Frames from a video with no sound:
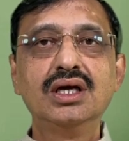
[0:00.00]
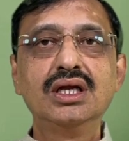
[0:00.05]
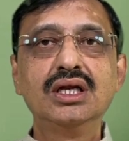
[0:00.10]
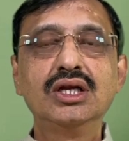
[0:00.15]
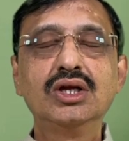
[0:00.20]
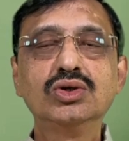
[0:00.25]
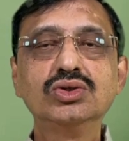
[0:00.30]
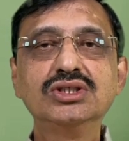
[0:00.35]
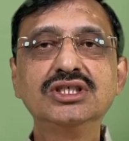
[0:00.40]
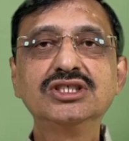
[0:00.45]

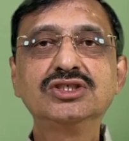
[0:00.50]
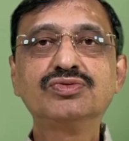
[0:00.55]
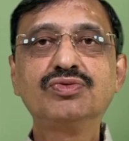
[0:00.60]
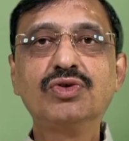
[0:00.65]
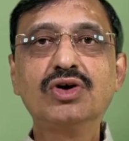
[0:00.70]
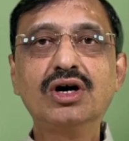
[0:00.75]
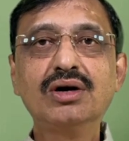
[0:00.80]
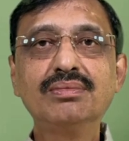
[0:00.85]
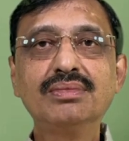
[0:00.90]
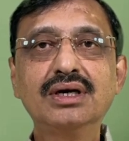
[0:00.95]
now this
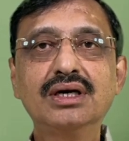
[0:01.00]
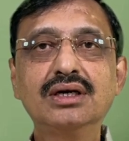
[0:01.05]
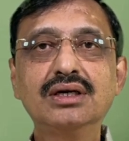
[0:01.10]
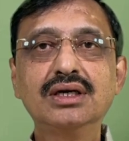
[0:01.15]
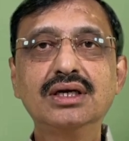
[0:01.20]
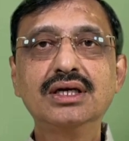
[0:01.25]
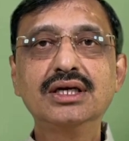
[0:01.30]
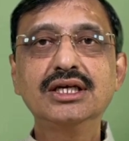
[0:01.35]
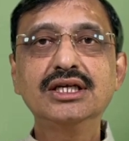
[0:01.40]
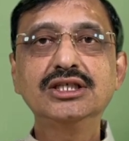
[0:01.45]
form uh,
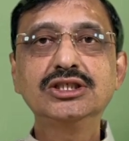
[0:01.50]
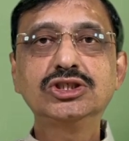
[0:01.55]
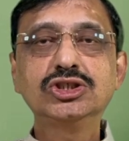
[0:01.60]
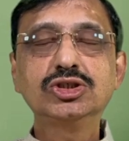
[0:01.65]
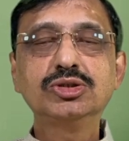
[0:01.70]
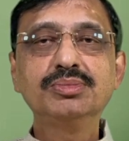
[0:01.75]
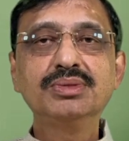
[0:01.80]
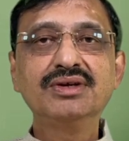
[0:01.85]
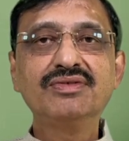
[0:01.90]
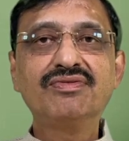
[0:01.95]
is
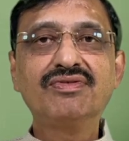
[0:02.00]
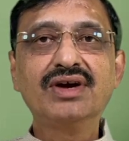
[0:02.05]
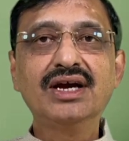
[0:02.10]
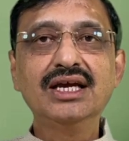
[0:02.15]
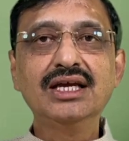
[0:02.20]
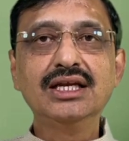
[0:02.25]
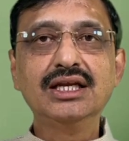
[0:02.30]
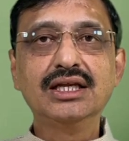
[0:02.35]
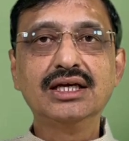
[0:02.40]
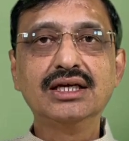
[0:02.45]
to be
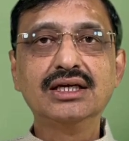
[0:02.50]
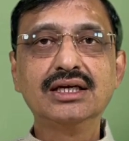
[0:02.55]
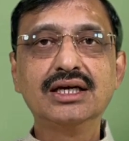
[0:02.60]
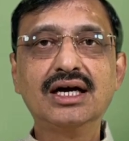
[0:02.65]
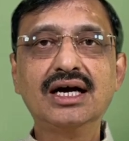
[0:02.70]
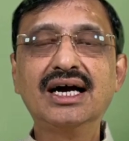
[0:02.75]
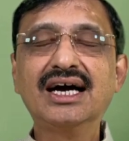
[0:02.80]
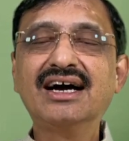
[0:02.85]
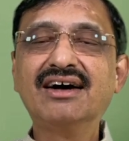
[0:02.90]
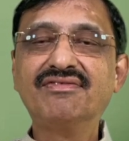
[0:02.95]
filed uh,
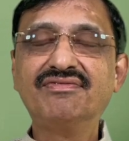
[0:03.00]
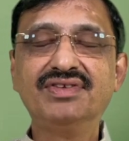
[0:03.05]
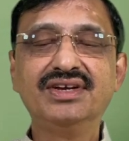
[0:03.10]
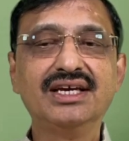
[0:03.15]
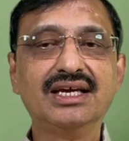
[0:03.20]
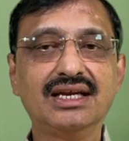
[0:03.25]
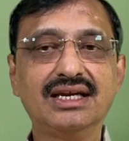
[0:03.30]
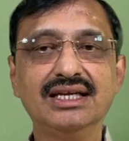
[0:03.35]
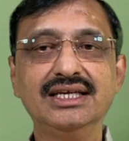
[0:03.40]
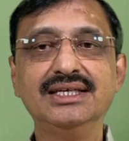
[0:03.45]
half
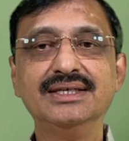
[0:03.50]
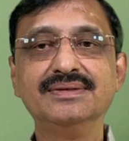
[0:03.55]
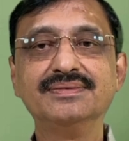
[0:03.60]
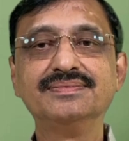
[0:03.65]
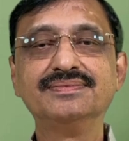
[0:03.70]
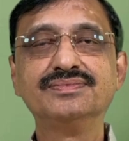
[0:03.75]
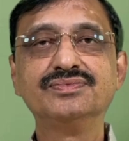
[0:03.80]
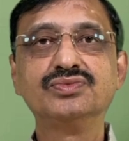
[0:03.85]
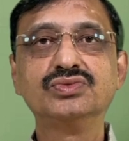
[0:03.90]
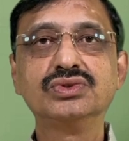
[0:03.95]
yearly
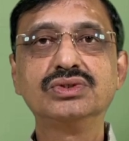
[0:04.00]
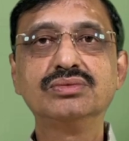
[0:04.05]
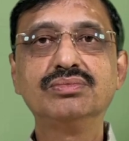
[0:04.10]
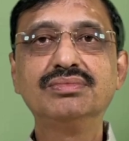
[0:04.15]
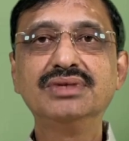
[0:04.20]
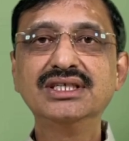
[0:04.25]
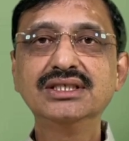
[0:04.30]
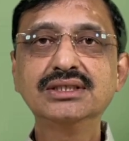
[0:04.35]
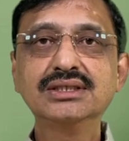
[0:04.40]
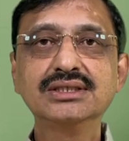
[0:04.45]

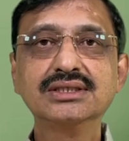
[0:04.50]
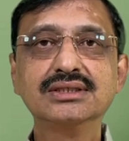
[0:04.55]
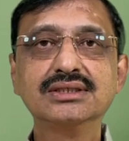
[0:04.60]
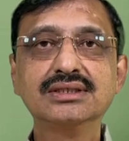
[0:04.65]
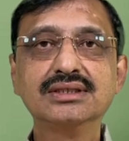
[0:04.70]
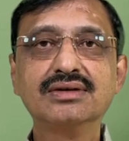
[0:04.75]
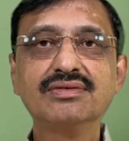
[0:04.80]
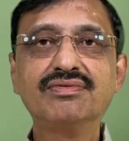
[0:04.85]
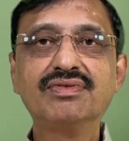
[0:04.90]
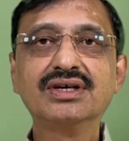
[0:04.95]
means
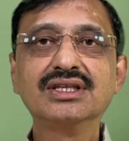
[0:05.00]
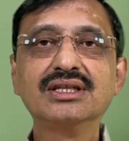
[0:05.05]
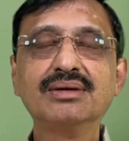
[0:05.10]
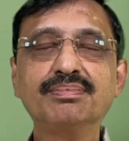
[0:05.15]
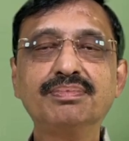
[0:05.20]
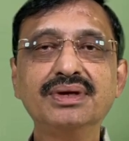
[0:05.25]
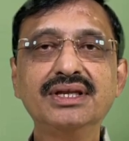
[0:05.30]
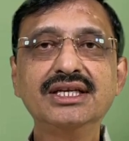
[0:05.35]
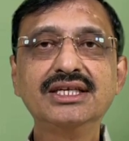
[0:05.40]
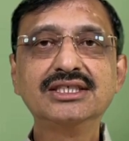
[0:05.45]
for the
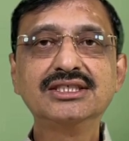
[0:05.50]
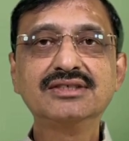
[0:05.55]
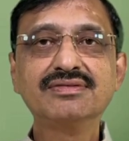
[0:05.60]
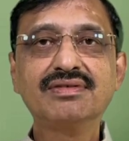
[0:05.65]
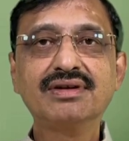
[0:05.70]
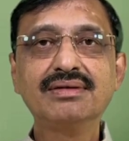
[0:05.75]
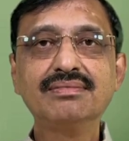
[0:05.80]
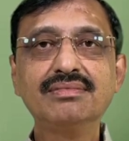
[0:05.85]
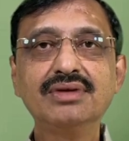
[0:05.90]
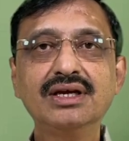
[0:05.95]
periods
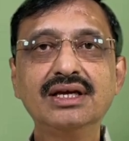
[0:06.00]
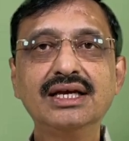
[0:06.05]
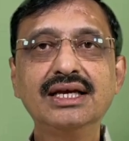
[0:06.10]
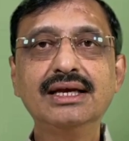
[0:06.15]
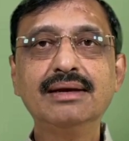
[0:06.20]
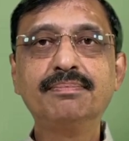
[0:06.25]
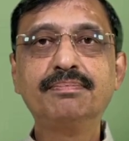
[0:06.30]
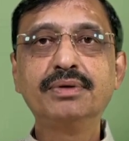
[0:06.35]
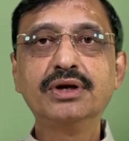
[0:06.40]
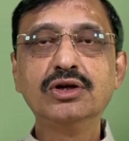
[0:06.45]
from
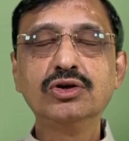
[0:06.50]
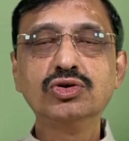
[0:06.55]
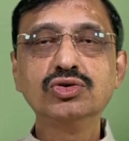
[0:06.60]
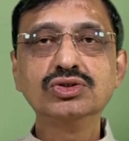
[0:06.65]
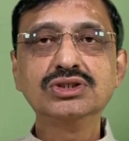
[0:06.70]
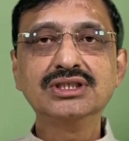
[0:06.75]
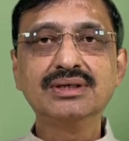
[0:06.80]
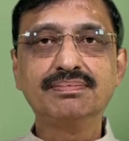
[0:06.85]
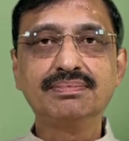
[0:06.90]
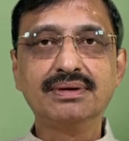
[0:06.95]
april to
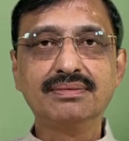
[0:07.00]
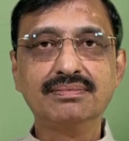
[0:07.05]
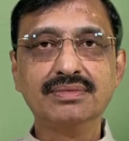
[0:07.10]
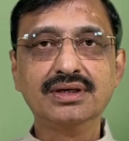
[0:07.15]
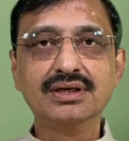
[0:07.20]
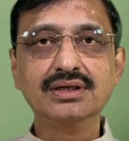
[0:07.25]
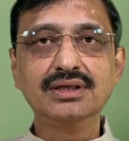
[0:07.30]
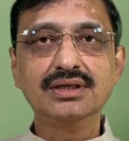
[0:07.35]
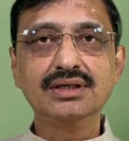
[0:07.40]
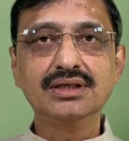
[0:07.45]

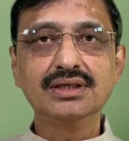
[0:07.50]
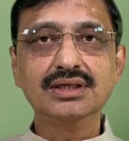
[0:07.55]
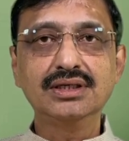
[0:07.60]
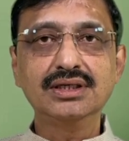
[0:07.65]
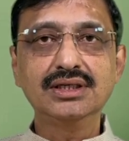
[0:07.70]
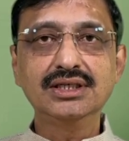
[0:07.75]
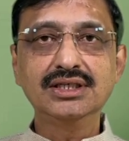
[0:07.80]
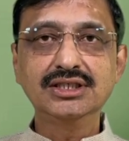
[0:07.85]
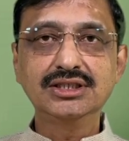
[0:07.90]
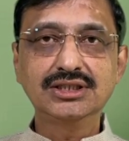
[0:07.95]
september
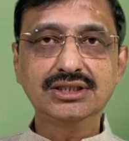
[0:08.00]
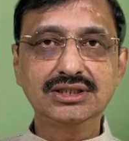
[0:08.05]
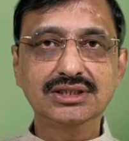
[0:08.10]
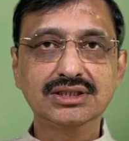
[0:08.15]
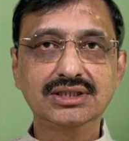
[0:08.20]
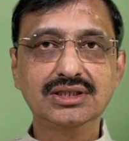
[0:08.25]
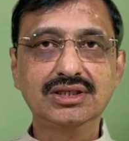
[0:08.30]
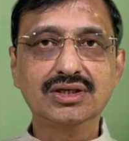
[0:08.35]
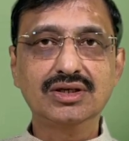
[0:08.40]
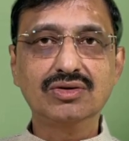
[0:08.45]
is
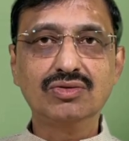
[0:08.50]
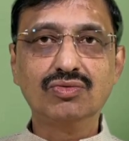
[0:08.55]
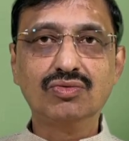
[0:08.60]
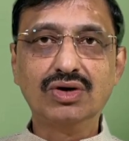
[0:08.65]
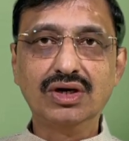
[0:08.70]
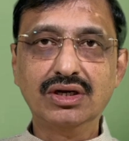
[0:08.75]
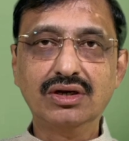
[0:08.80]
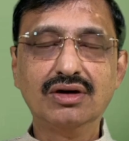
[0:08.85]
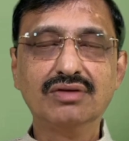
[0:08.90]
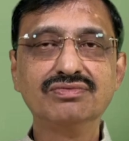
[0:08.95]

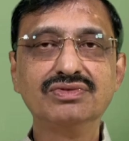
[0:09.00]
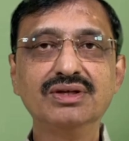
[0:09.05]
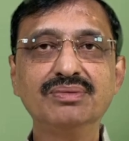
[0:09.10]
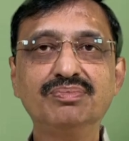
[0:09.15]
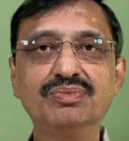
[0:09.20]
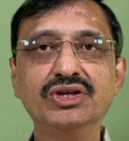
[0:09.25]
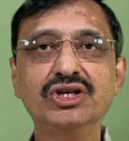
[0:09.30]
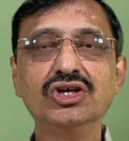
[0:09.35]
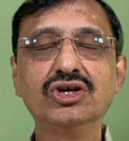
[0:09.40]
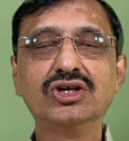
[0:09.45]
one of the
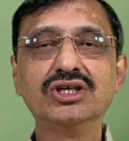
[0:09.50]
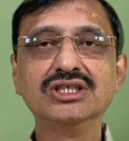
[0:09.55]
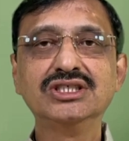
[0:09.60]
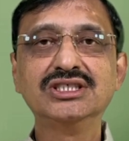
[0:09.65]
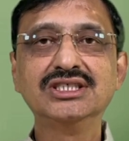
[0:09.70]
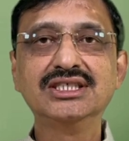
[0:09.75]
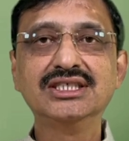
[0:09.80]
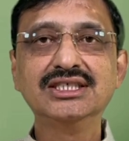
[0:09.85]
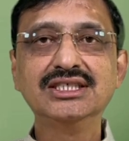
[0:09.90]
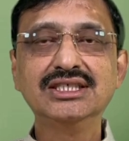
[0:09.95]

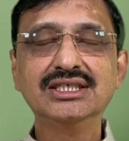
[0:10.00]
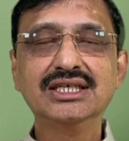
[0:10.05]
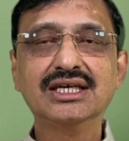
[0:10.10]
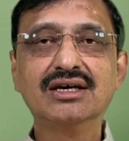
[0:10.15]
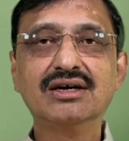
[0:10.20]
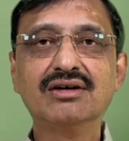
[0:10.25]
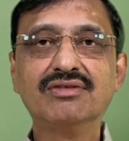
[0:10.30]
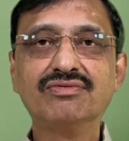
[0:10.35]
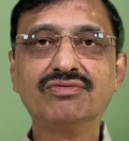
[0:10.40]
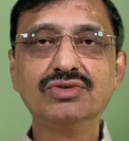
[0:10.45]
periodicity
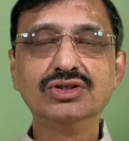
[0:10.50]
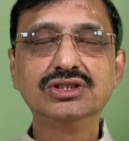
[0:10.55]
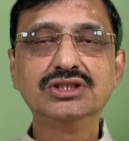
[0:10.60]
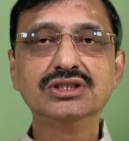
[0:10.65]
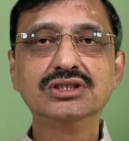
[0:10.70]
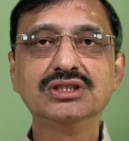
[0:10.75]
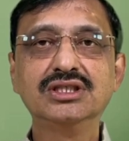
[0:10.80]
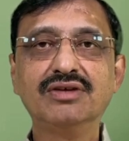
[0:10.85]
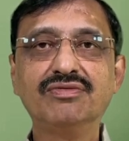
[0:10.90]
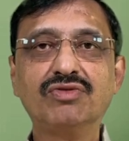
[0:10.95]
of which
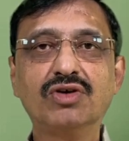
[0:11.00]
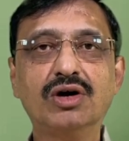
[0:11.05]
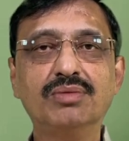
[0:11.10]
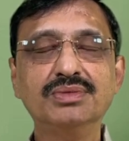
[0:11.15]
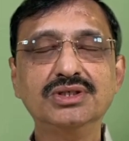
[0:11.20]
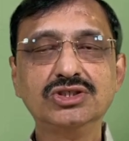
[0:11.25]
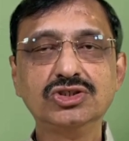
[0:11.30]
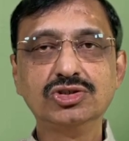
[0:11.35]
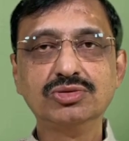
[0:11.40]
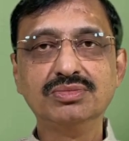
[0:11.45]
the form
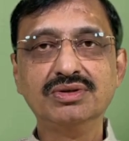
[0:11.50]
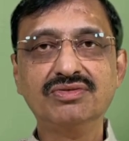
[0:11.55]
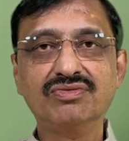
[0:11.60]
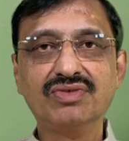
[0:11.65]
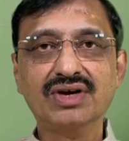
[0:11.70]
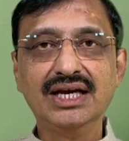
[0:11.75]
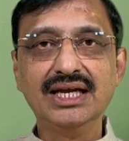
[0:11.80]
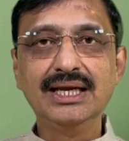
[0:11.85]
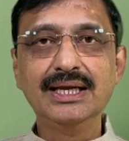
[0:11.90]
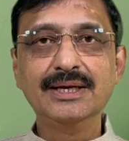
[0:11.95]
is to be
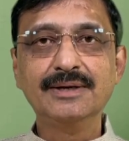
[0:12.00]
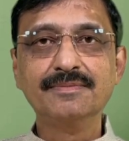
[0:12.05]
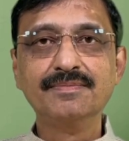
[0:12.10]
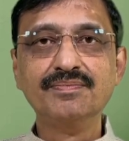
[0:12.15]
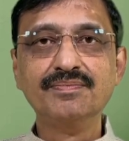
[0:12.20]
filed